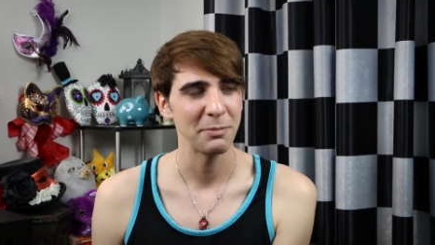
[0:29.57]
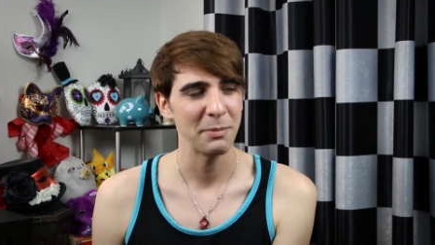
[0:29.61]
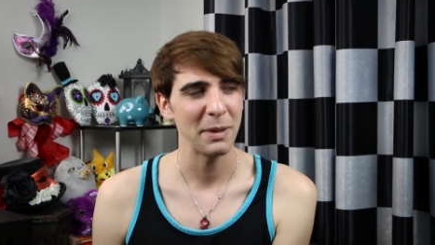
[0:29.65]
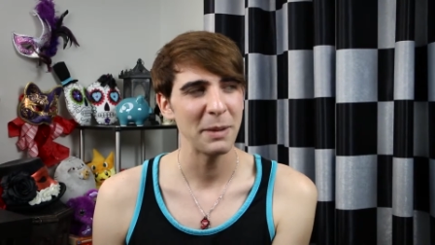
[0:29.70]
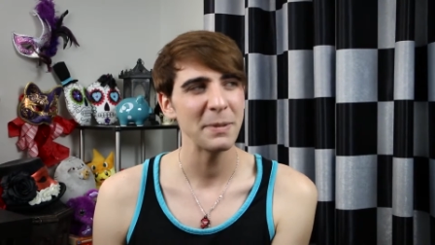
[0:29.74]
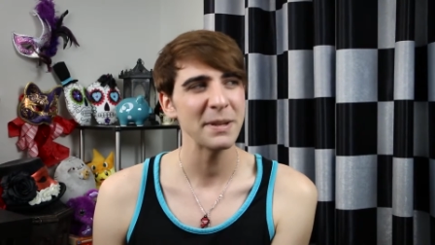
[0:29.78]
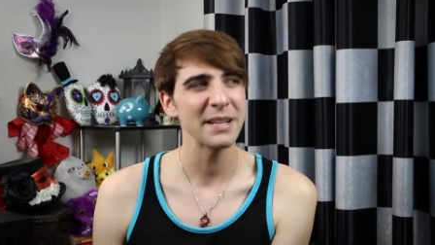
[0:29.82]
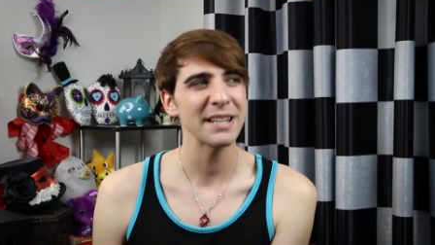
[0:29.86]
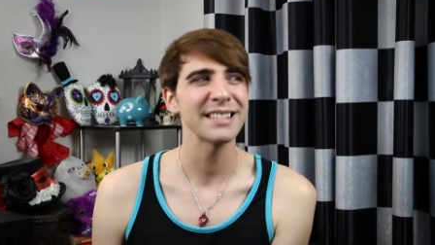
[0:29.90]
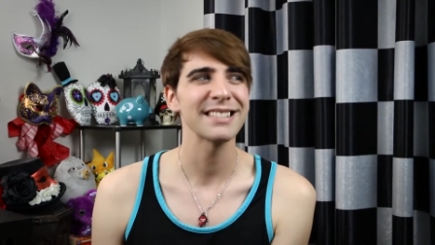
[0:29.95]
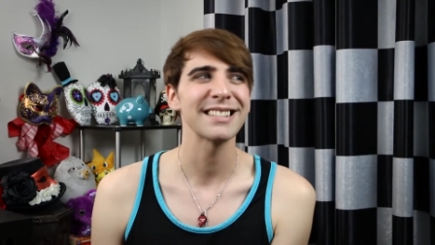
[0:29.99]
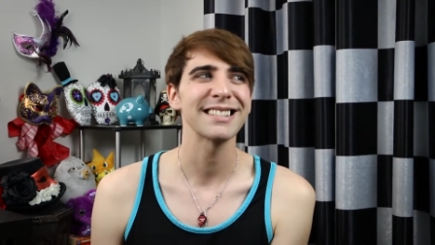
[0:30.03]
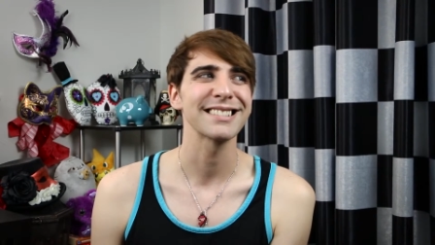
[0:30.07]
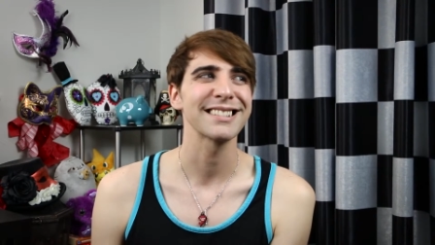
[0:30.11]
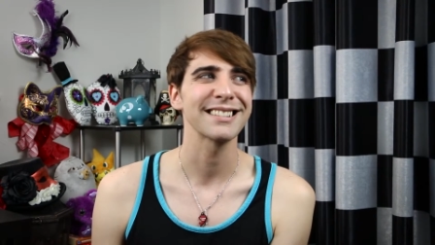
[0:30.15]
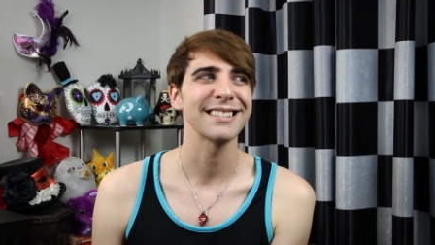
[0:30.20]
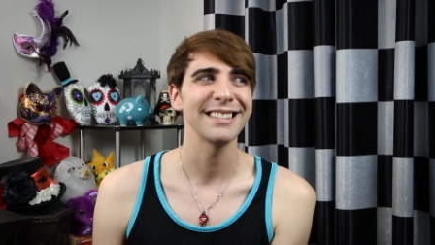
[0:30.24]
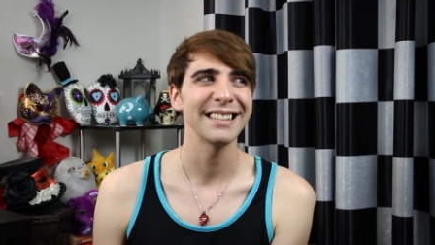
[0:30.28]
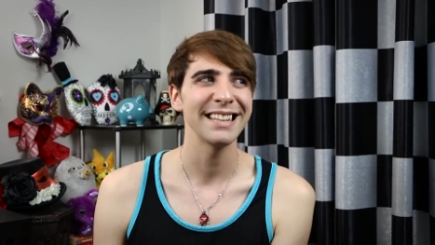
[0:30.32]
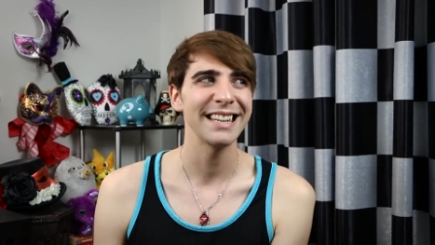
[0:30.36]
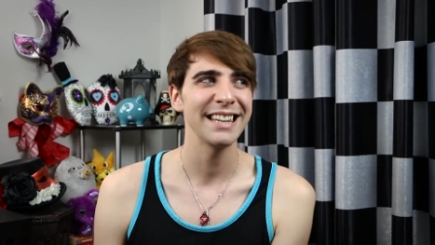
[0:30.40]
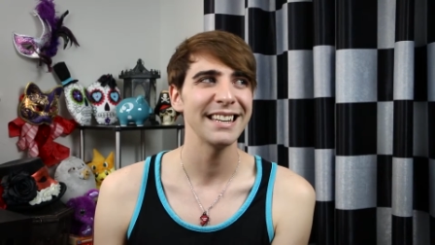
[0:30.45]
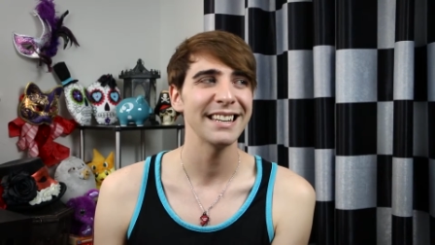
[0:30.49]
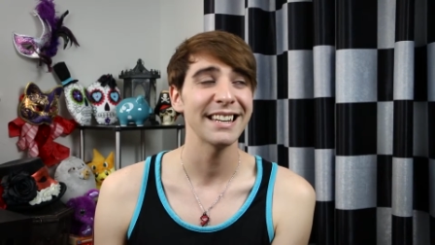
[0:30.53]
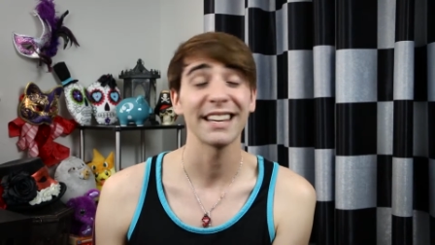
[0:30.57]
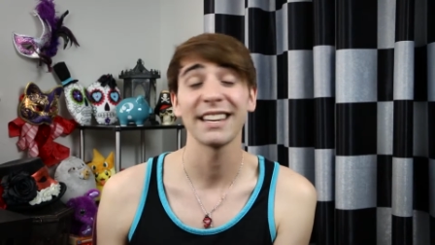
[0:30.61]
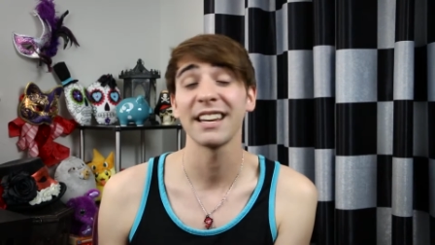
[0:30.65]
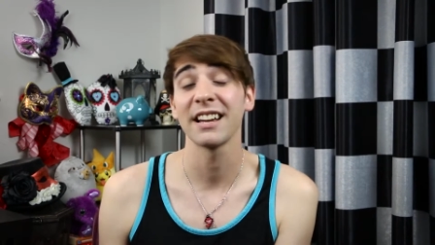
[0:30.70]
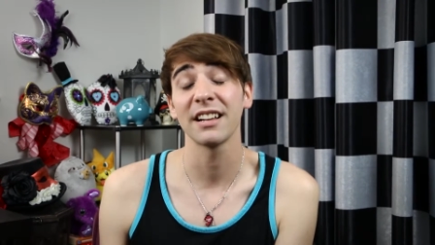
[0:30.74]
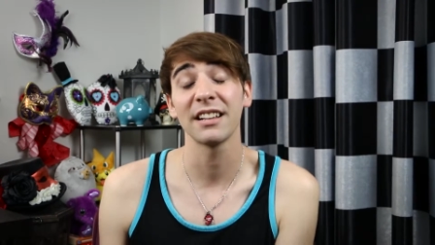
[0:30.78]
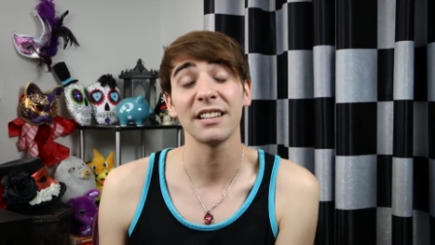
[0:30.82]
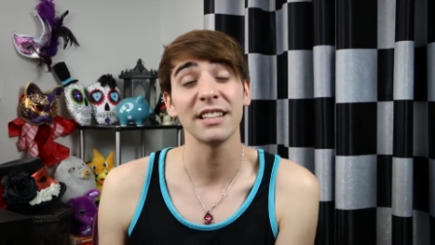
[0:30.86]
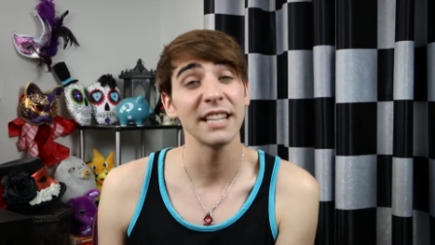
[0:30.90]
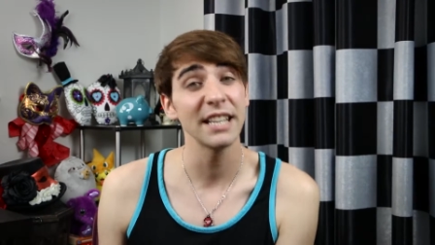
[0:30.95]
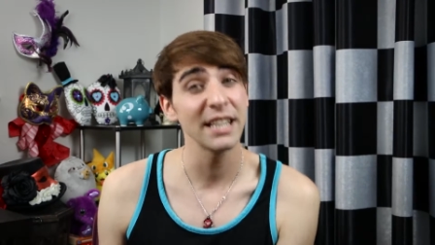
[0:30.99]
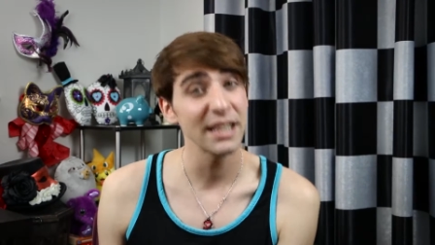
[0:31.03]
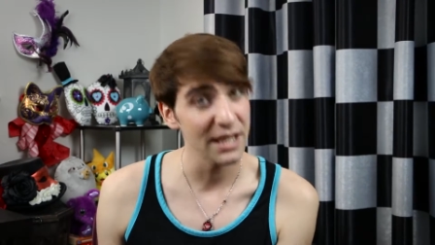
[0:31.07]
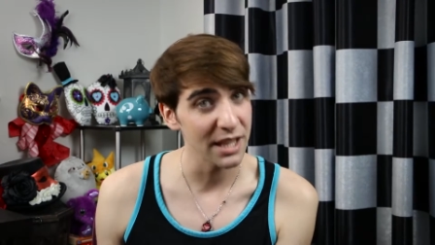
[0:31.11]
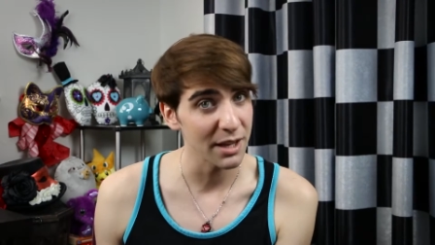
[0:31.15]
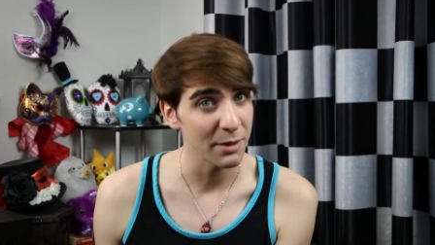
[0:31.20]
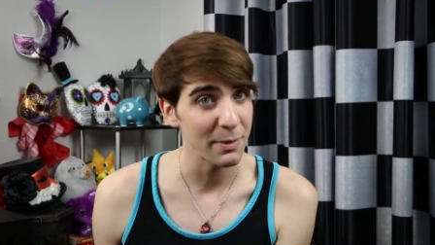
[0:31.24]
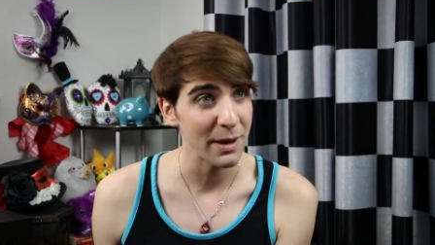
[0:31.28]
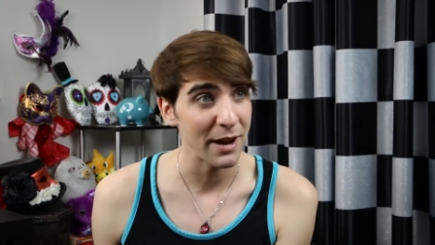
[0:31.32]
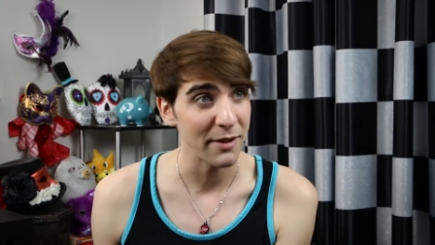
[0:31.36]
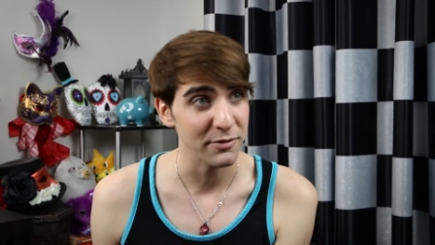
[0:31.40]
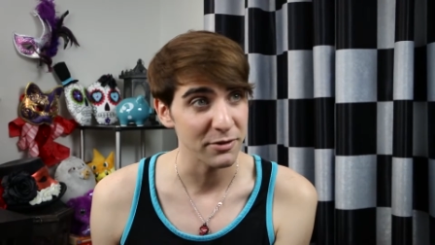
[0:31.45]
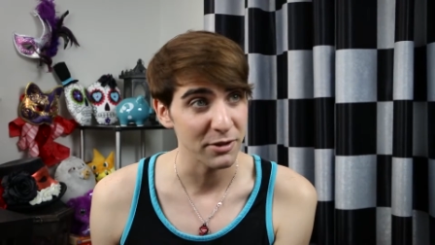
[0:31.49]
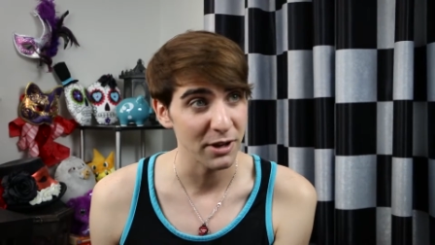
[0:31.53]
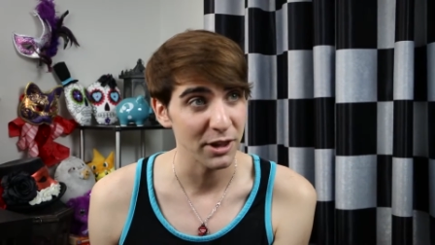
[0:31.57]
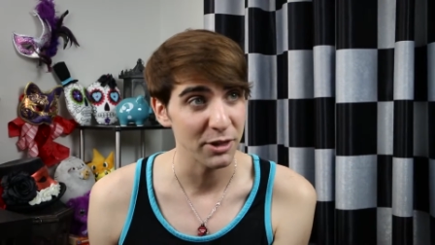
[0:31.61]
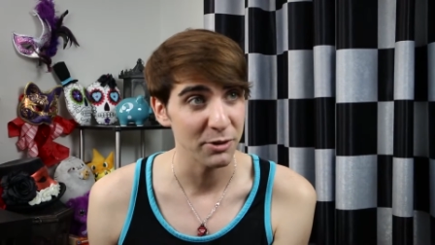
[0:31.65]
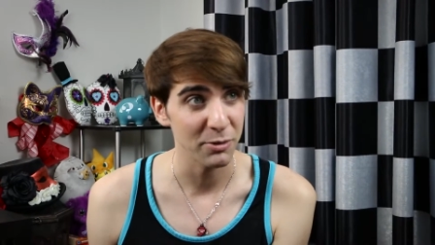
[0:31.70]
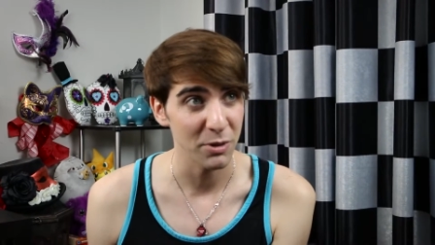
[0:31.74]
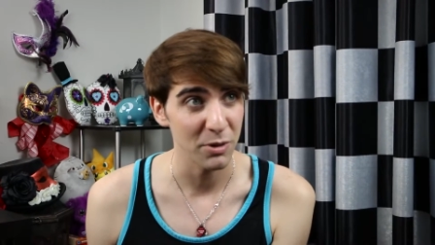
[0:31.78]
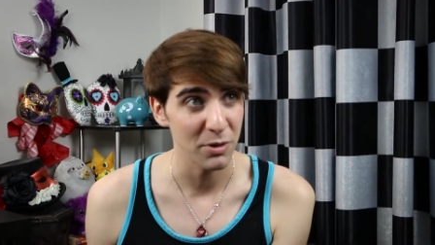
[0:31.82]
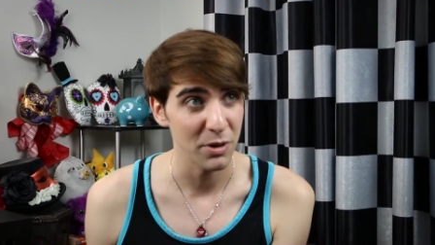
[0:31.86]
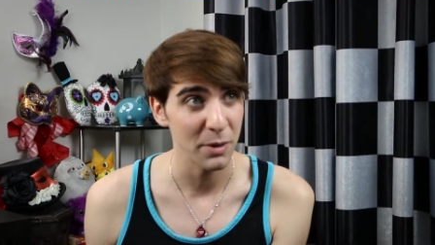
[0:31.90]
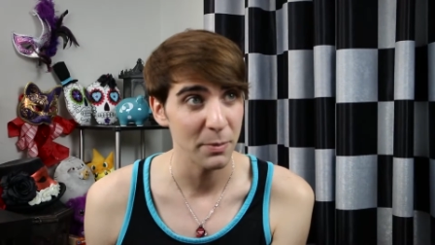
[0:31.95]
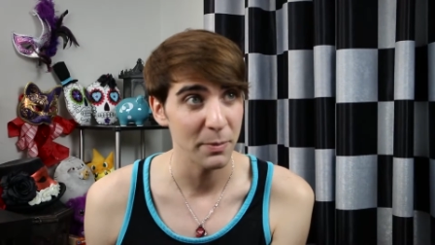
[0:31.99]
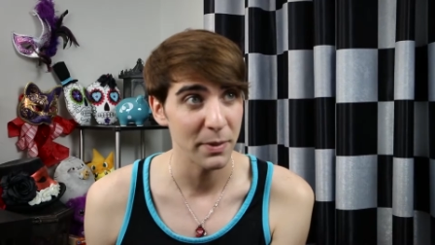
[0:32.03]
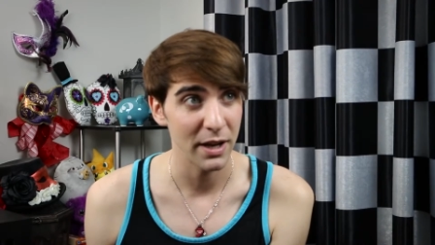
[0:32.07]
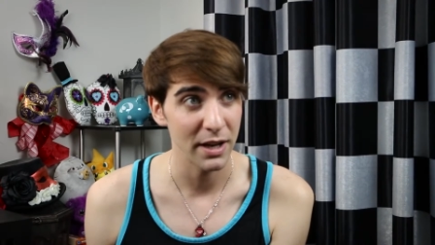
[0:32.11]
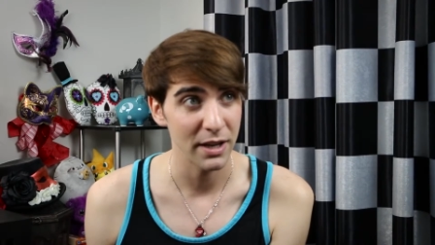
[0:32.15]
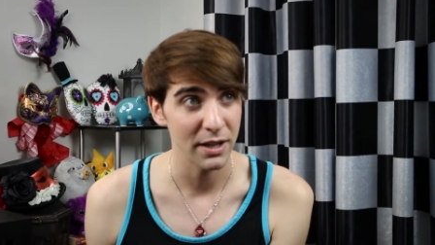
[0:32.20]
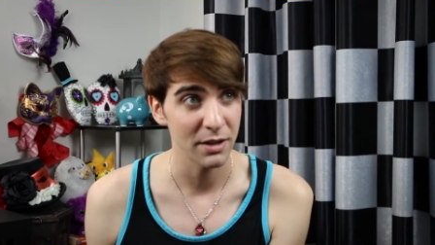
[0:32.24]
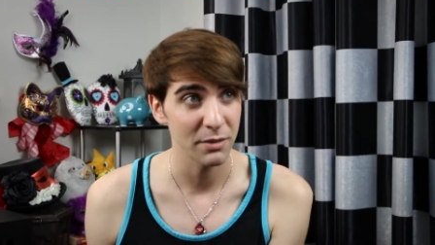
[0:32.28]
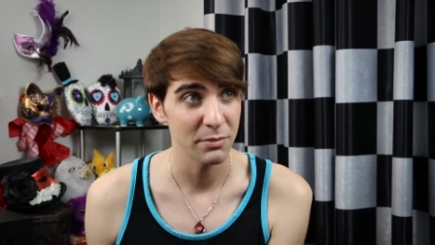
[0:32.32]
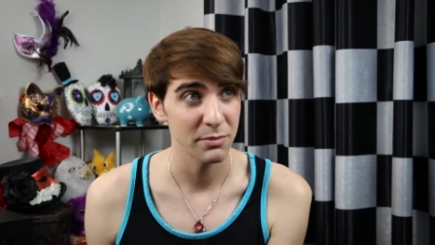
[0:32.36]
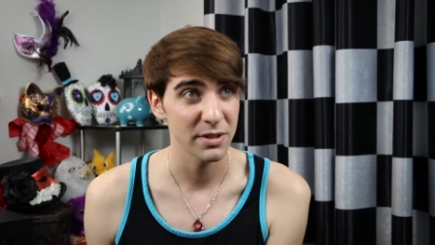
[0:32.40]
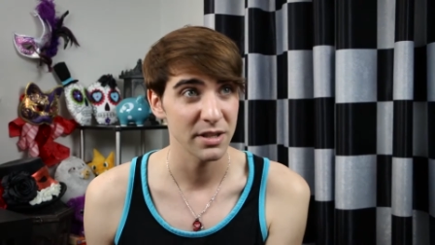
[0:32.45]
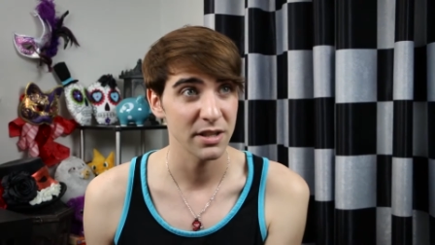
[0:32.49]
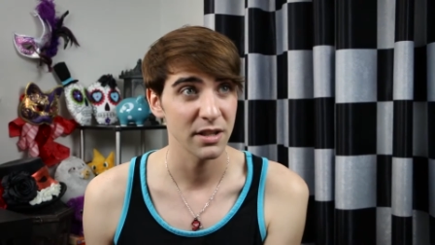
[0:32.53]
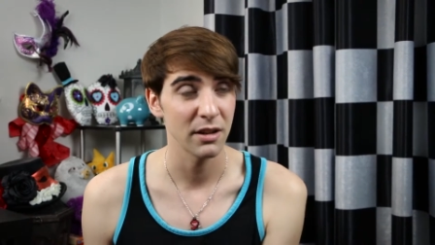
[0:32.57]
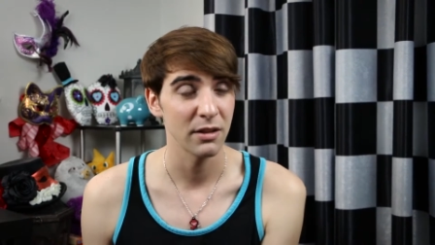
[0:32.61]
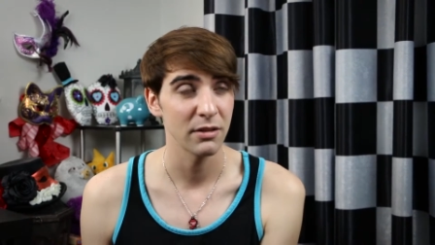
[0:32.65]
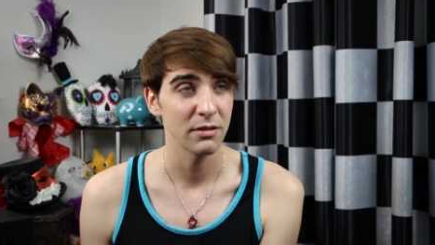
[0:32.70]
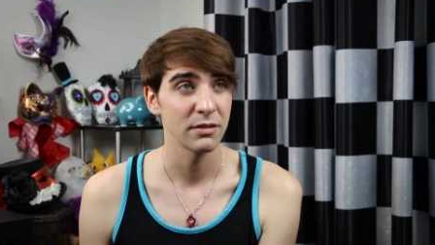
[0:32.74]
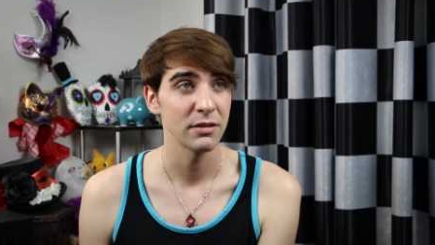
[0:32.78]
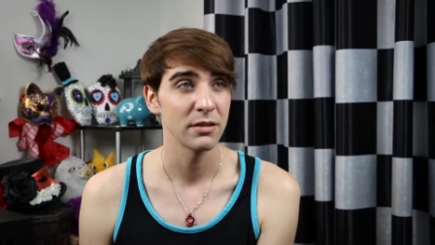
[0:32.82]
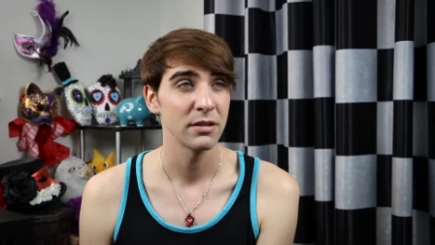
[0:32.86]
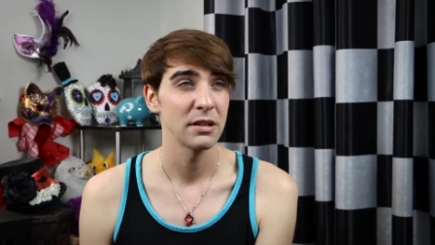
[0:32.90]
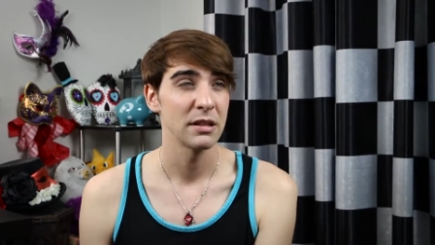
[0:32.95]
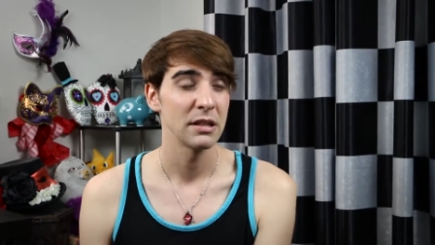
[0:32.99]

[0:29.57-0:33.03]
Maybe because it's clean, I could clean them after I throw up on them. So.